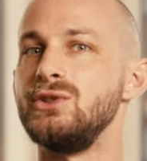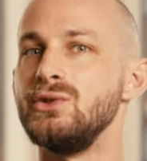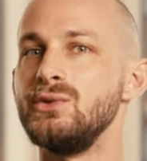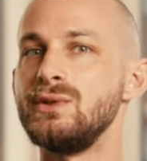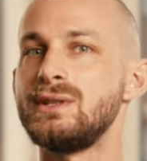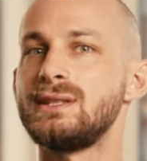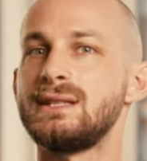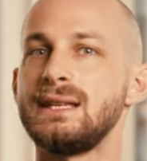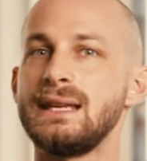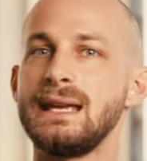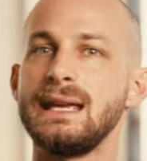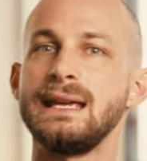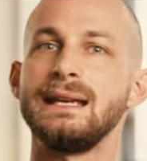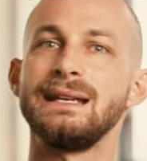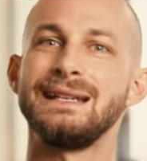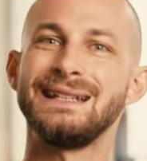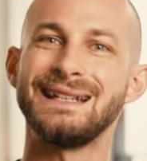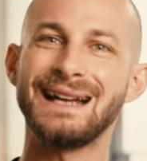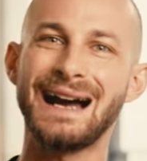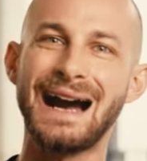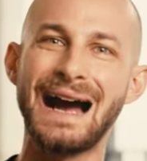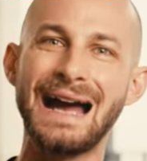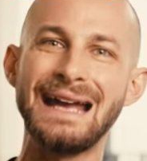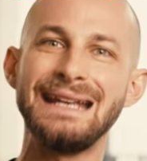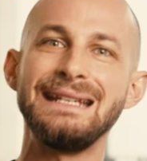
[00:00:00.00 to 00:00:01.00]
you saying
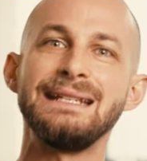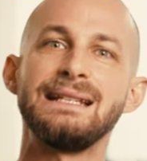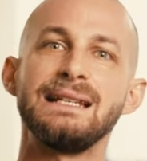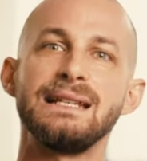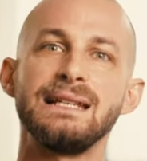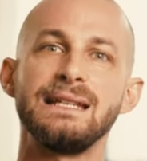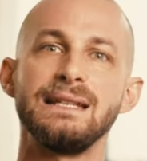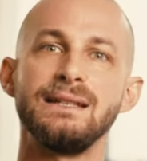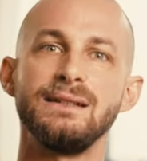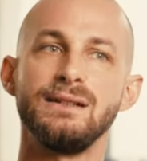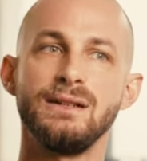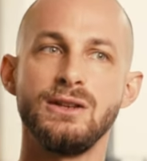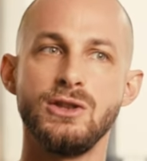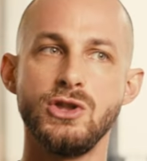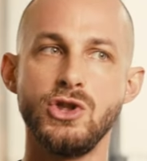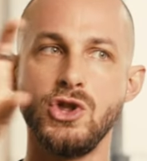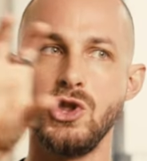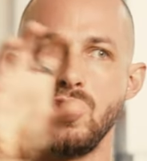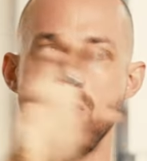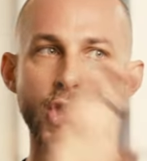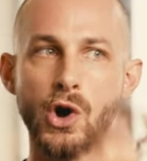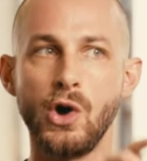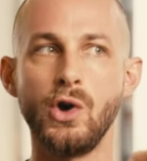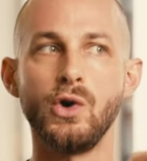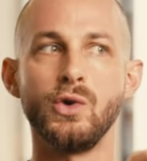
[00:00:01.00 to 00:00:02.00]
kindly
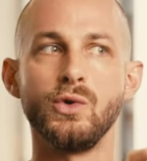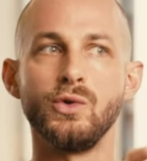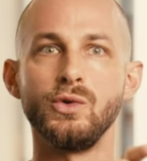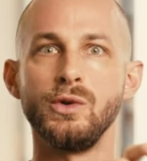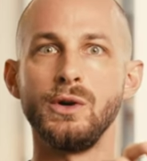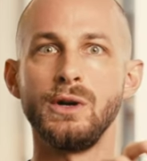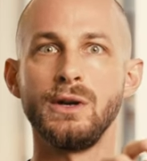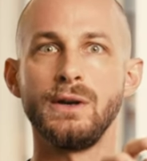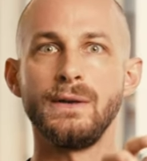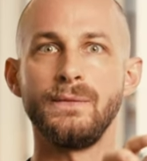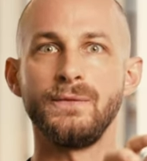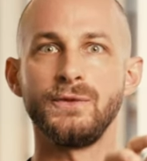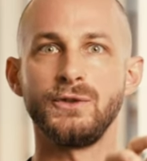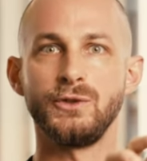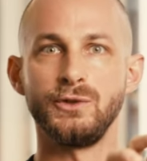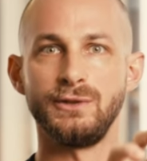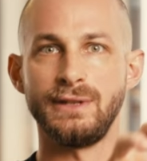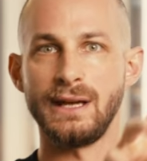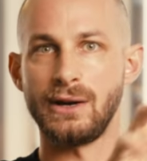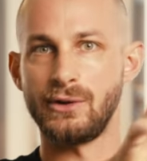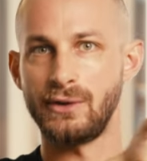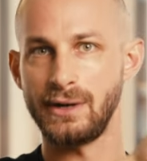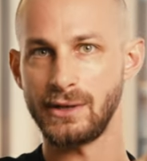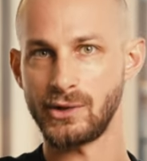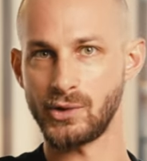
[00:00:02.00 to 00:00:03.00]
no to
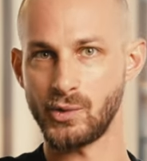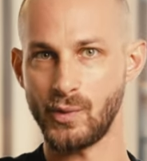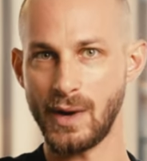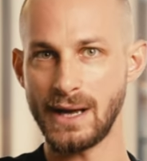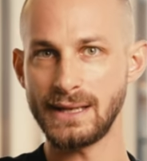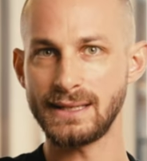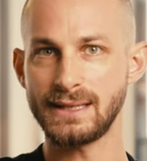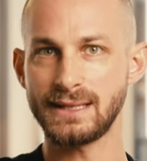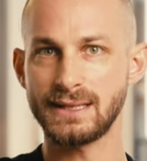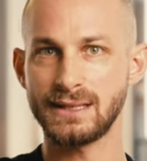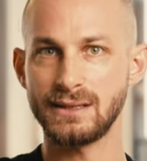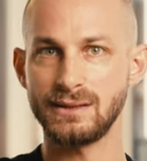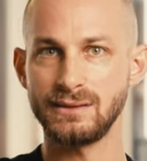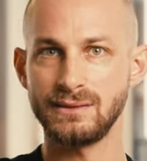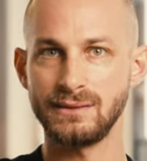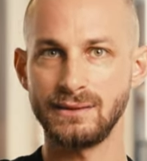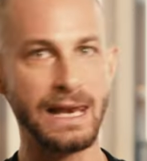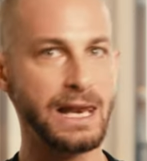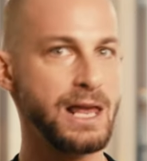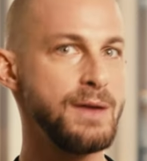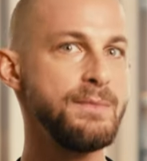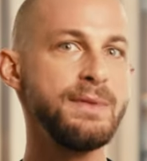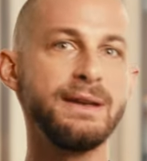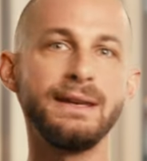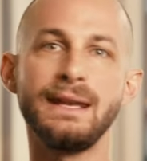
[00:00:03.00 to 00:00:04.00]
their requests,
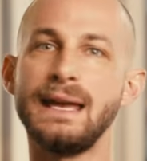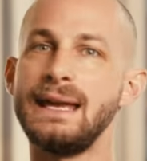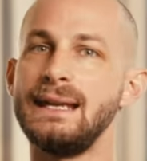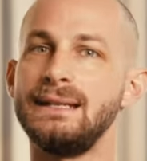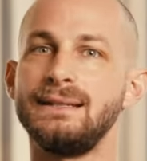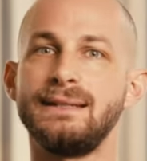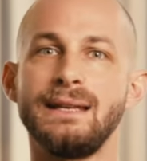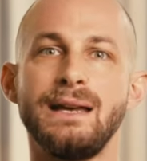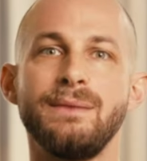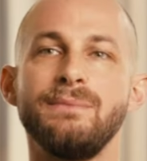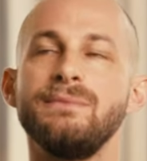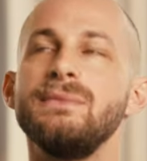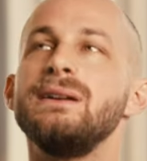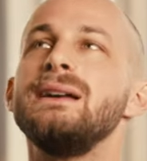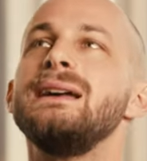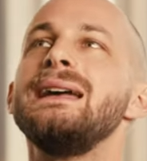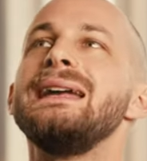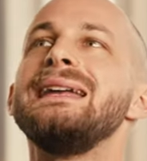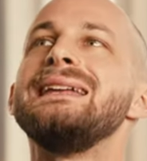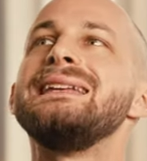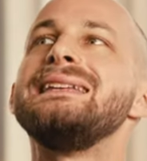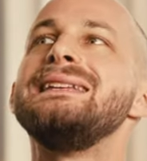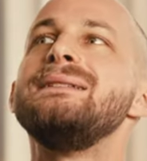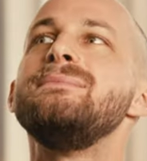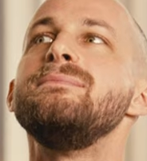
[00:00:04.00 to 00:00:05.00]
eliminate them
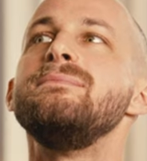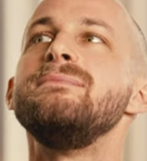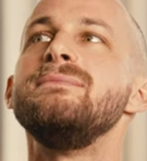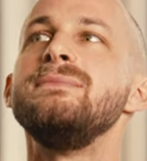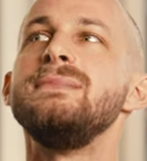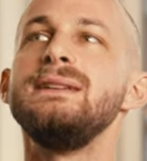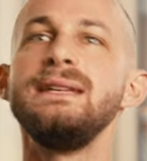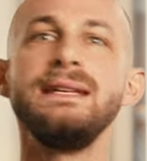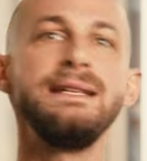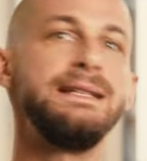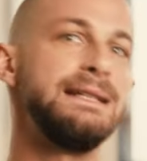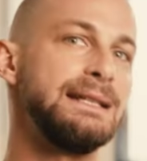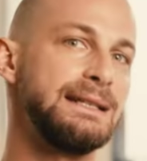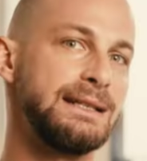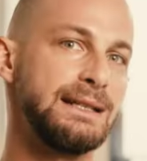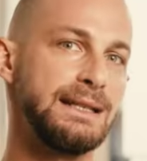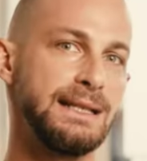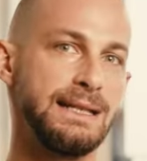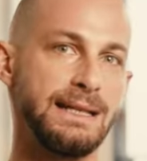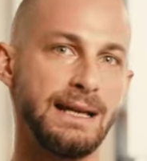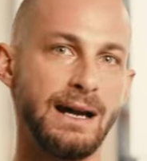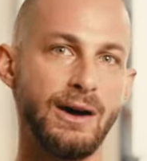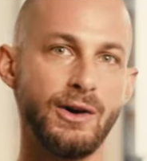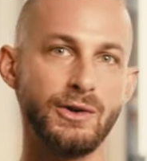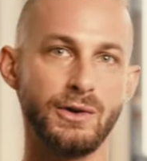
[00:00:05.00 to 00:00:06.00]

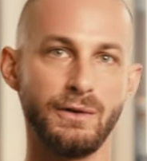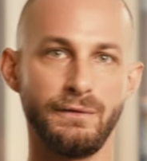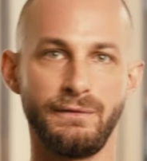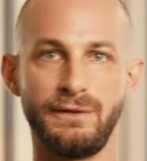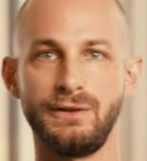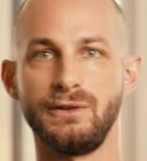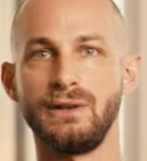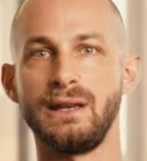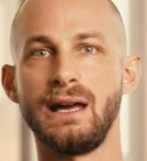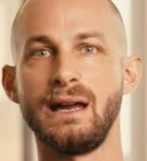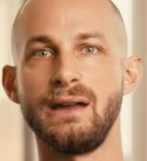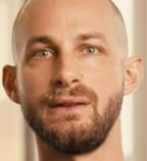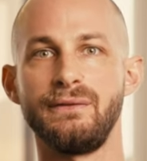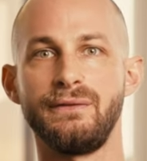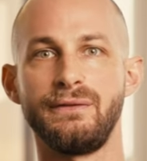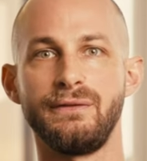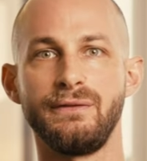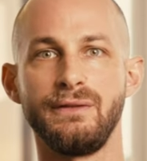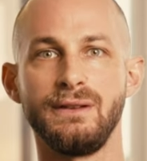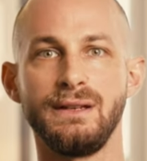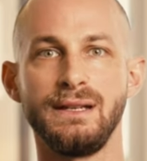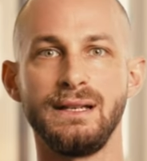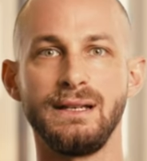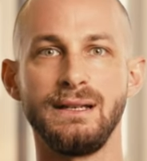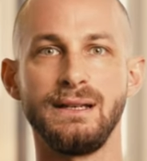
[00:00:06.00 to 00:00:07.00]
immediately out of your life,
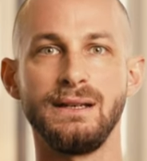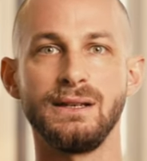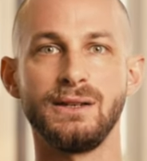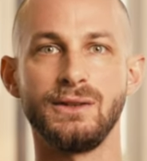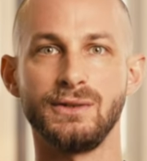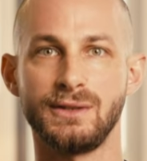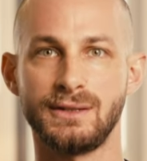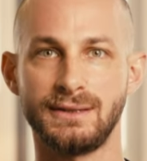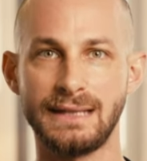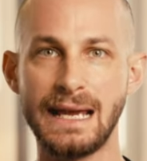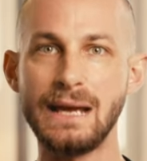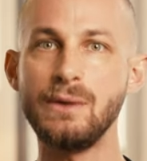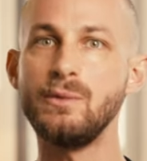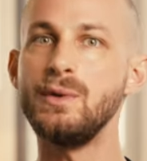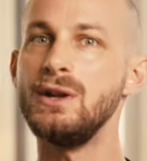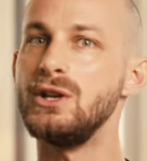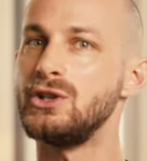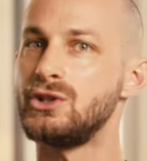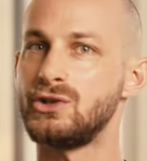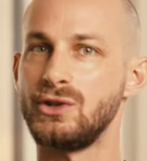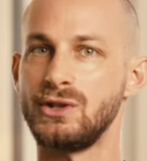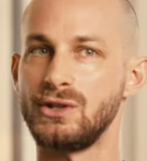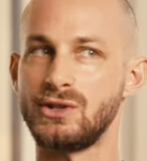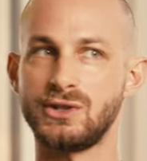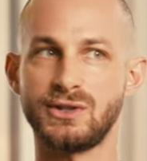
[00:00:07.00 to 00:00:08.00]
because they will
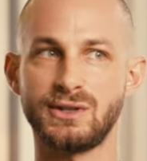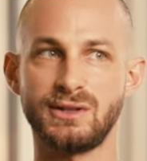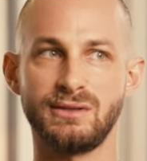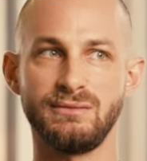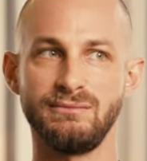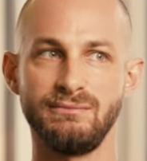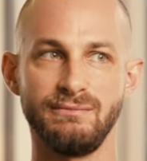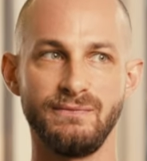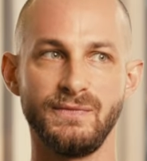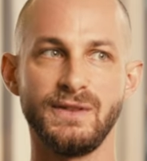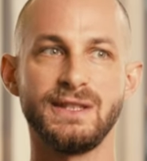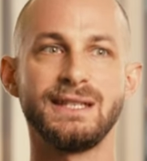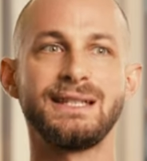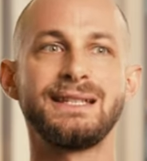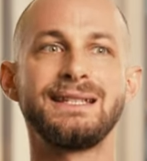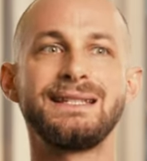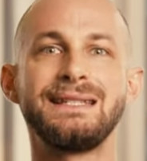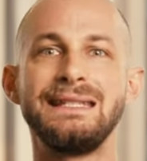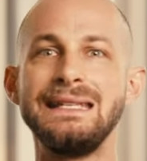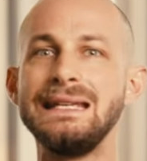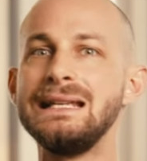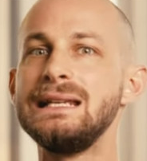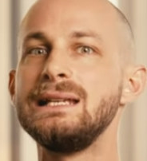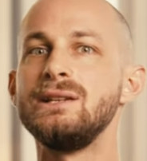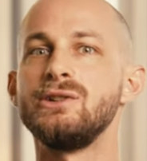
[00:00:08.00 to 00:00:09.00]
just
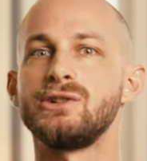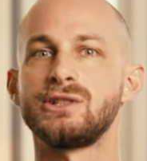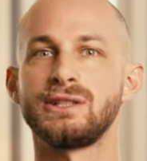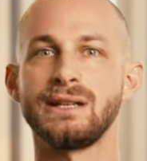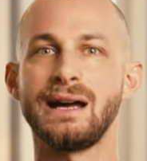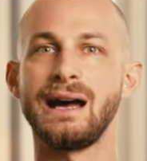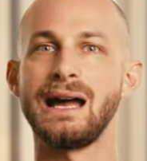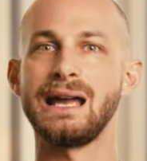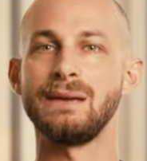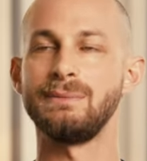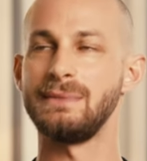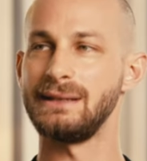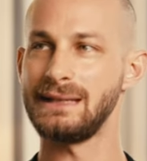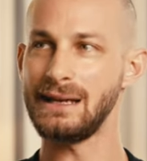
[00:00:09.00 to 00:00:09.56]
steal your time.